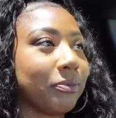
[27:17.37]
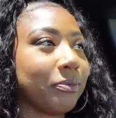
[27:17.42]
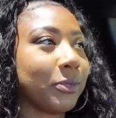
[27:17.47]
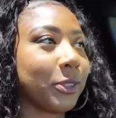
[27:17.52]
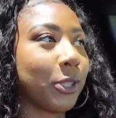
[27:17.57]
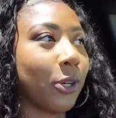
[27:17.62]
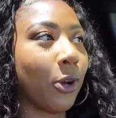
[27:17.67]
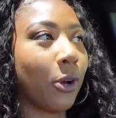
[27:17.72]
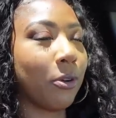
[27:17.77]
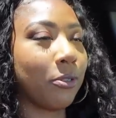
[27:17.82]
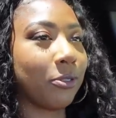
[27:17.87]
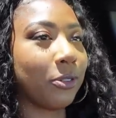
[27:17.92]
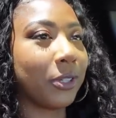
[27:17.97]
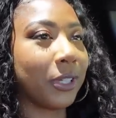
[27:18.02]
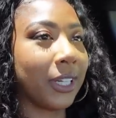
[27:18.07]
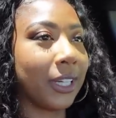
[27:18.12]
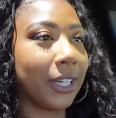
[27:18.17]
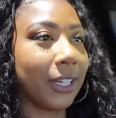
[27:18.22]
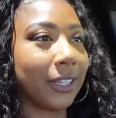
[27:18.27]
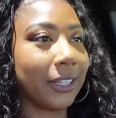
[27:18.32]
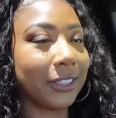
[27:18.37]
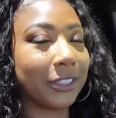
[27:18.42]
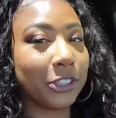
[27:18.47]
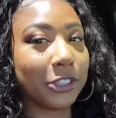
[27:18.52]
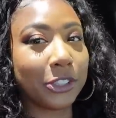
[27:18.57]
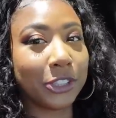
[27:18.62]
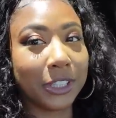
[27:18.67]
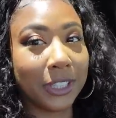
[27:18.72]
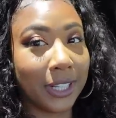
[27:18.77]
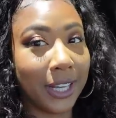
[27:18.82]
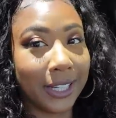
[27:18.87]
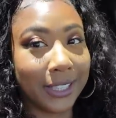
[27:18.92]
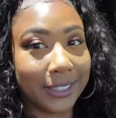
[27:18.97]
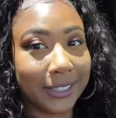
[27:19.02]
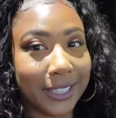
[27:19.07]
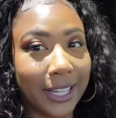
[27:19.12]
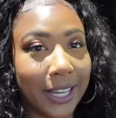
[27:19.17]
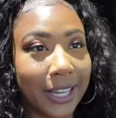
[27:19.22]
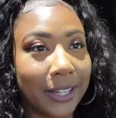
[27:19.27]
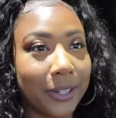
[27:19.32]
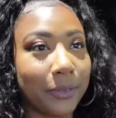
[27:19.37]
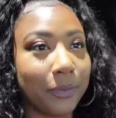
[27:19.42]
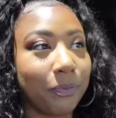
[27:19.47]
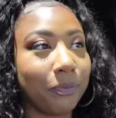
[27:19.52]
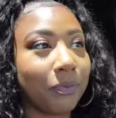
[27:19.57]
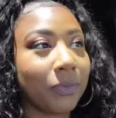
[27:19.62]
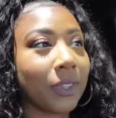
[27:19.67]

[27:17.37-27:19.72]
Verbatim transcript: So hopefully she likes that.